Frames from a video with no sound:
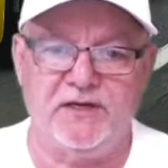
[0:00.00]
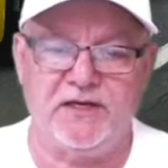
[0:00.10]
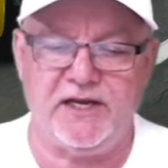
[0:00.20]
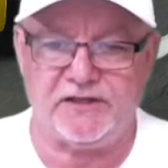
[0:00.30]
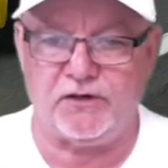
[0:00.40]

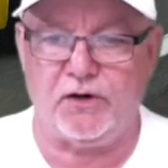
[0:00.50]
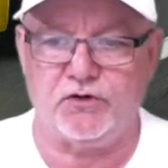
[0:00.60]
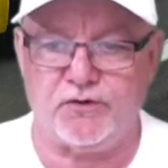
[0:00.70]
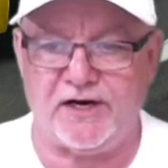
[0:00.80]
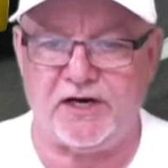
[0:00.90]
get their own
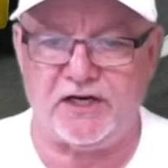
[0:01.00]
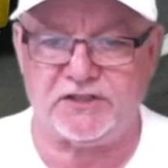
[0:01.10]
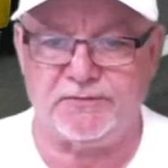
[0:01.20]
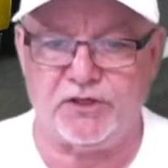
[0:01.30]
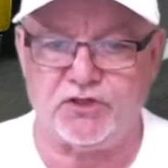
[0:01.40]
direct
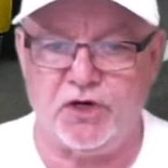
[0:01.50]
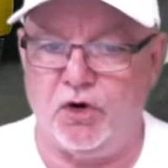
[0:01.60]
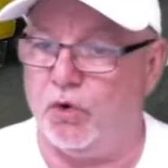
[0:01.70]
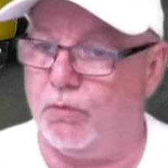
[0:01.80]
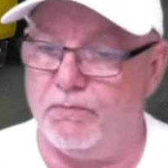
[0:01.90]
customers,
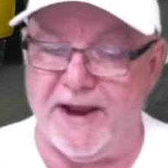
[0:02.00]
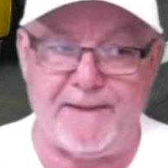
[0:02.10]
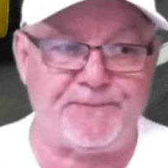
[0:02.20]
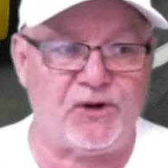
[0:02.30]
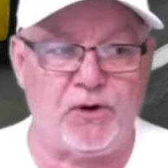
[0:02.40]

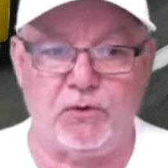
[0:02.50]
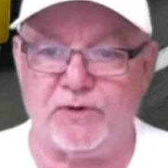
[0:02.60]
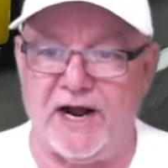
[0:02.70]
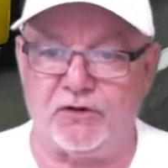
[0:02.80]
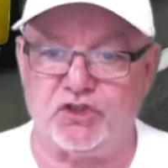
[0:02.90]
map their own
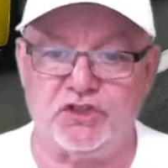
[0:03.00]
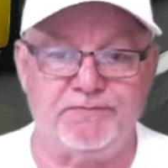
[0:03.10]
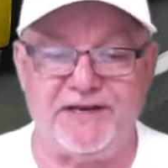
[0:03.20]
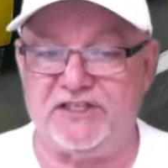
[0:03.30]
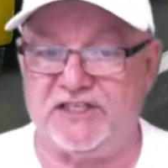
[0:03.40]
routes,
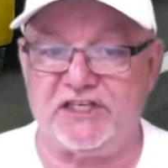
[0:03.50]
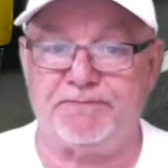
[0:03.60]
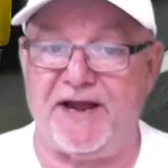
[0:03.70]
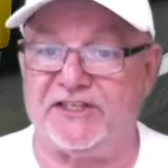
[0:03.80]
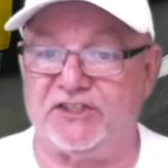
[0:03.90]

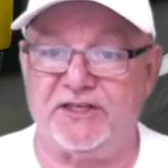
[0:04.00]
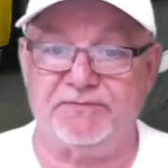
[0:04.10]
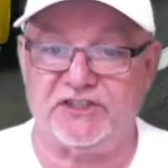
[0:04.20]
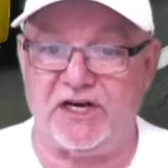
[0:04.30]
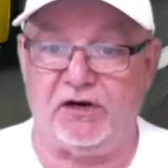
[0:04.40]
dispatch
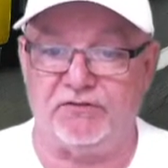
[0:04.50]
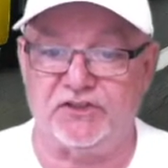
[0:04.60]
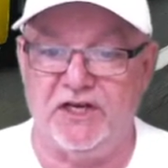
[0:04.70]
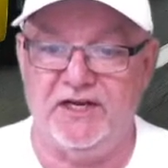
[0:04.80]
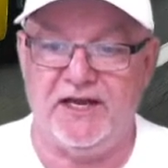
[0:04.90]

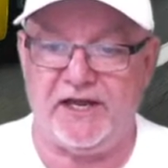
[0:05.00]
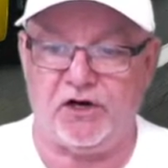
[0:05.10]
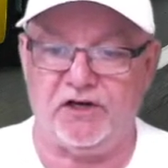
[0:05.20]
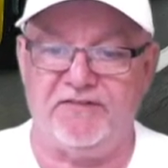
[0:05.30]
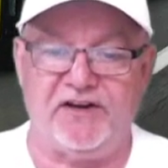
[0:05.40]
themselves, and
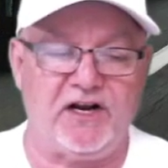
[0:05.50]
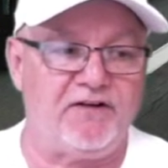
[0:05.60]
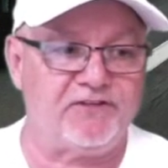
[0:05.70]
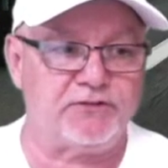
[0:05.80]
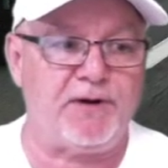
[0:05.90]
are living
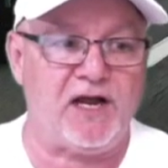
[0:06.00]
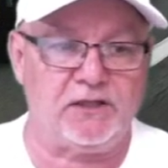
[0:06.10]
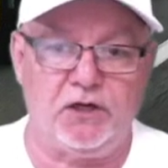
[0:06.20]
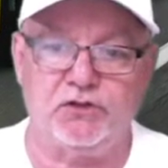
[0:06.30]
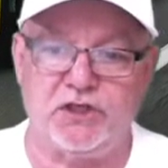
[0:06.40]
off of spot
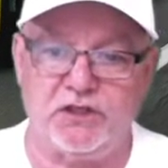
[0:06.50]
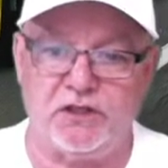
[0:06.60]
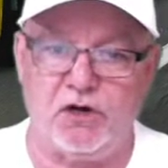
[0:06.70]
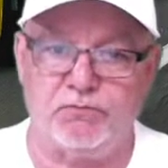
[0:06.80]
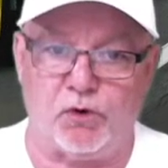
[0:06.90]
loads in the
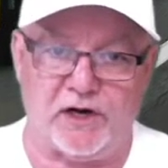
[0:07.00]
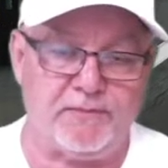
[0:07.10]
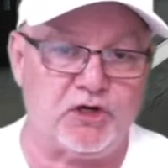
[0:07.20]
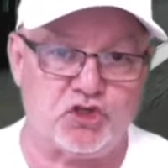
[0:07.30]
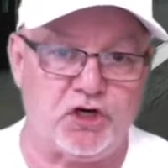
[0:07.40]
load board. I'm
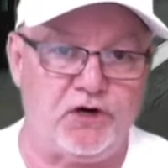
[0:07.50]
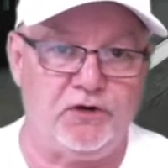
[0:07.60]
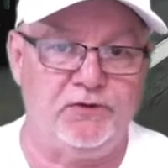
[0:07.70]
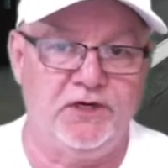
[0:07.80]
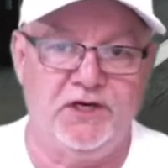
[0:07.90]
going to show
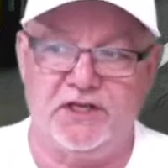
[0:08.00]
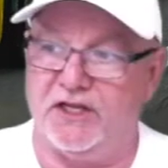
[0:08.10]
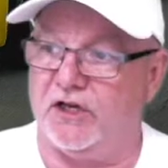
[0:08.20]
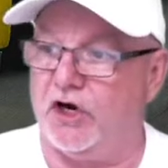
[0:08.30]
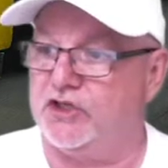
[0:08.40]
you
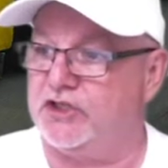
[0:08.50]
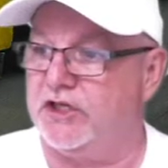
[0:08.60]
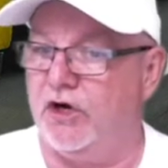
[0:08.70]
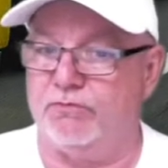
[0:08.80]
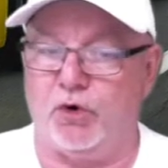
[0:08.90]
the largest
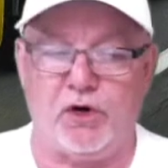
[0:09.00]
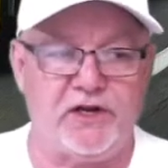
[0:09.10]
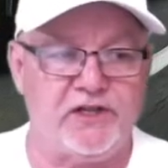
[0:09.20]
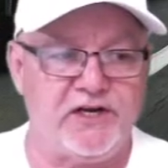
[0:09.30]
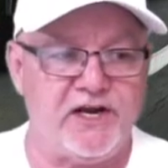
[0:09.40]
load board
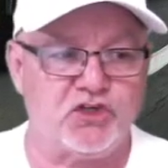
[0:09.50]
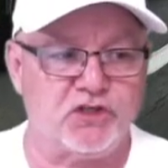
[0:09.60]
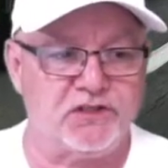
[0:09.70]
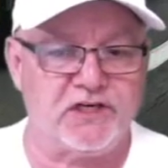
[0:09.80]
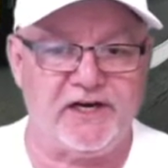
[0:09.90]
in the
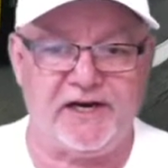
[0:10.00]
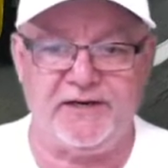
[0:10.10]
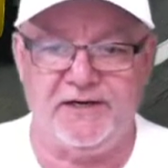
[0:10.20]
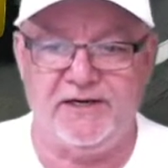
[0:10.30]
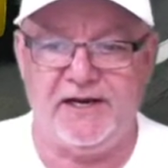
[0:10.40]
nation today
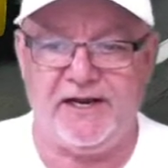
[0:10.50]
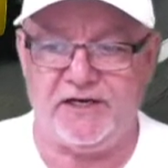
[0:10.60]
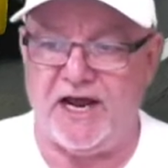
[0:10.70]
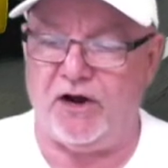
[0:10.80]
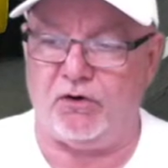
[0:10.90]

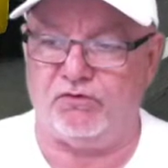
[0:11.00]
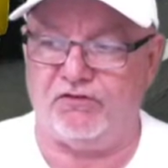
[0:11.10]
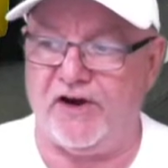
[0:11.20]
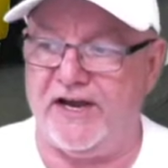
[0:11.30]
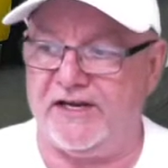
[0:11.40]
and how
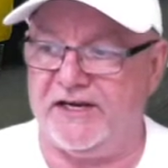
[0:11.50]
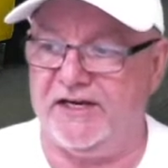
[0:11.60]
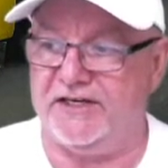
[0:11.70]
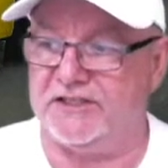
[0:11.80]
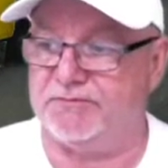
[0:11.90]
freight
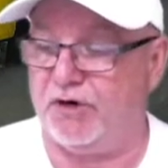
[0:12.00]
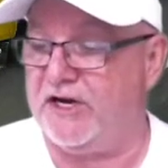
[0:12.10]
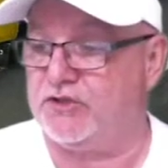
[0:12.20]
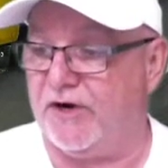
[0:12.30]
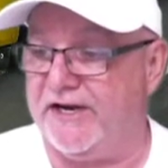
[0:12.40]
is
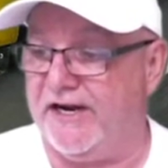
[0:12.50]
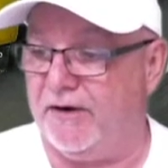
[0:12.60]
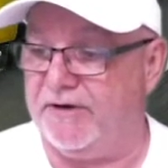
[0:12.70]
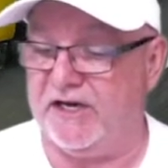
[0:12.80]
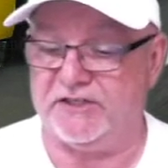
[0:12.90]
priced right now
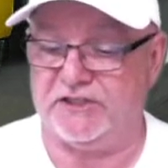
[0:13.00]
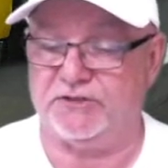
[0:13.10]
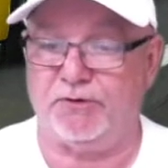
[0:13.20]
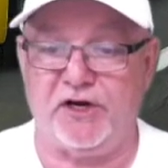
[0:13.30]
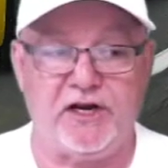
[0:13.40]
because it's
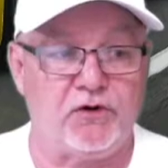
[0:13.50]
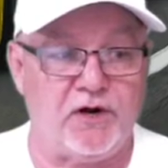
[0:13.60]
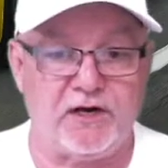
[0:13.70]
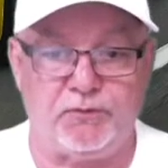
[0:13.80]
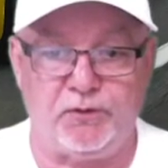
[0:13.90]
pretty
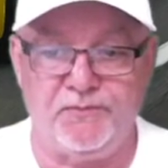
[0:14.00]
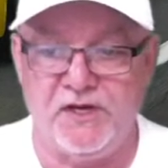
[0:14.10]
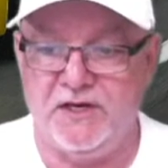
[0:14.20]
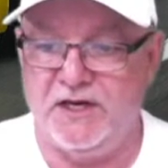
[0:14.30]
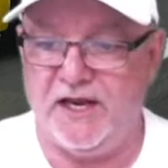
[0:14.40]
incredible.
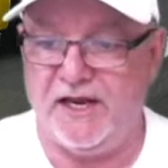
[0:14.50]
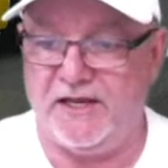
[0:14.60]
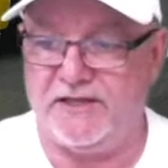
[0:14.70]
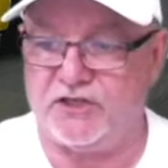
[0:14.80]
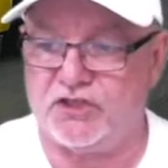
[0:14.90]

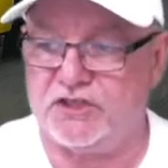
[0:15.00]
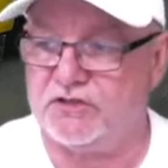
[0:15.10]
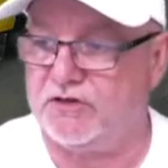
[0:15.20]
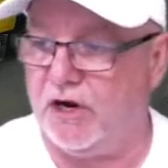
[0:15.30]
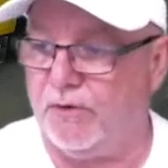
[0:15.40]
And this
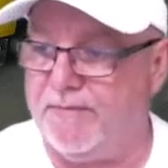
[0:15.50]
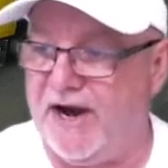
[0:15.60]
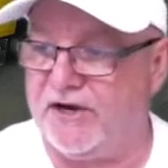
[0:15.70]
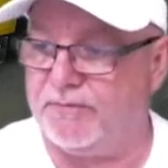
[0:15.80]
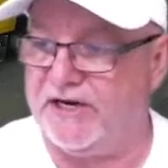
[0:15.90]
is a
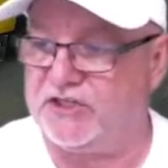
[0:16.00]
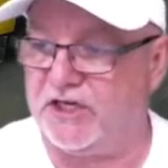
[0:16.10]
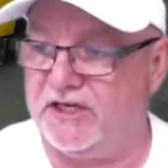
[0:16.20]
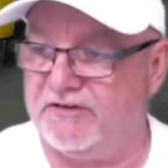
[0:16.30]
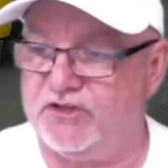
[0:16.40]
reminder
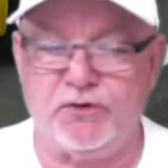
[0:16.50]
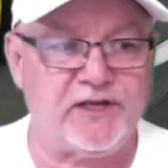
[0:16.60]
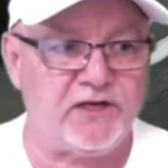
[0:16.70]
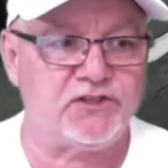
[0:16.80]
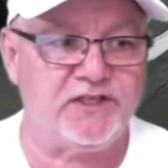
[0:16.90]
basically of
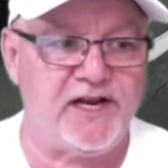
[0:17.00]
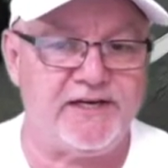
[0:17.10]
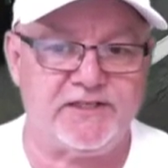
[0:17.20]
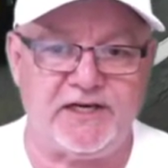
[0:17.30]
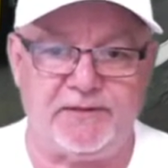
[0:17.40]

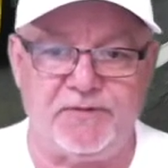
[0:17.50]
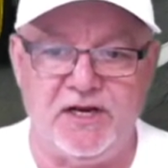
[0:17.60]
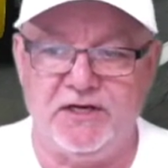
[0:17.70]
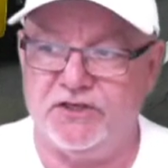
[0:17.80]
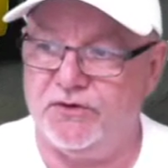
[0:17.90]
2018.
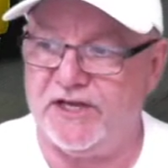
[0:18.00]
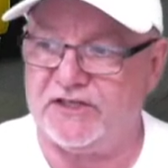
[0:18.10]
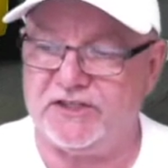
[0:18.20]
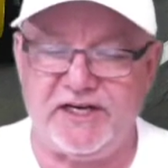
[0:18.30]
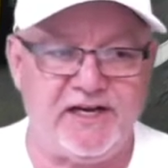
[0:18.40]

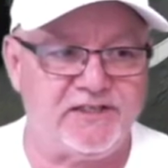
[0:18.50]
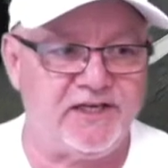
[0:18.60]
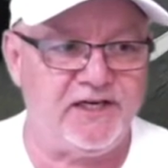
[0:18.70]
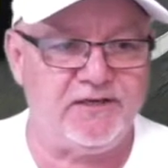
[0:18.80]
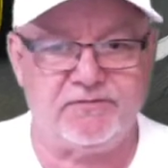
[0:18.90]

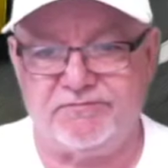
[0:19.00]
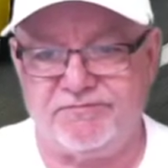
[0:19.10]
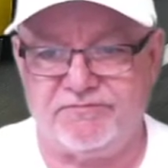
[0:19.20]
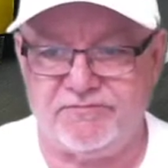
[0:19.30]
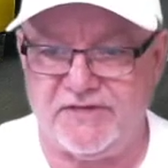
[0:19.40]
2018,
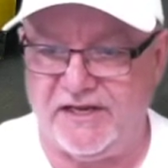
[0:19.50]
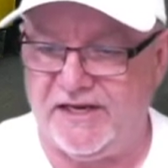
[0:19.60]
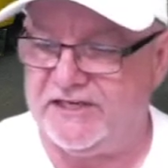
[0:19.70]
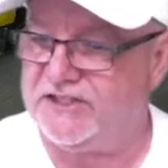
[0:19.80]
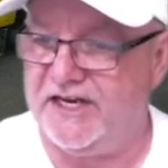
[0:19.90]
I
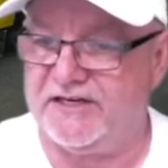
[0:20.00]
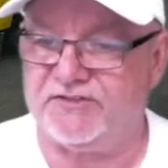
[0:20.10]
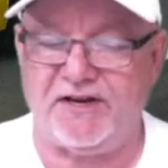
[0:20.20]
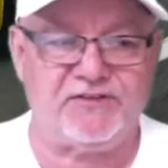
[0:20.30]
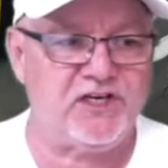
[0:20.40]
guess the end of
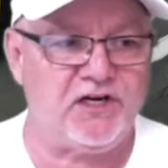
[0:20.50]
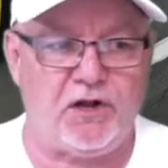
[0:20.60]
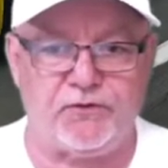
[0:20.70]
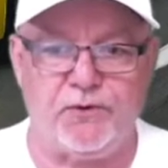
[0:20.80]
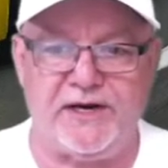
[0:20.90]
17
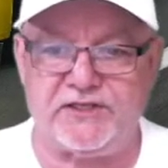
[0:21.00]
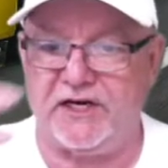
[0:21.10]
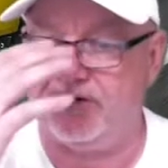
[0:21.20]
all through 18,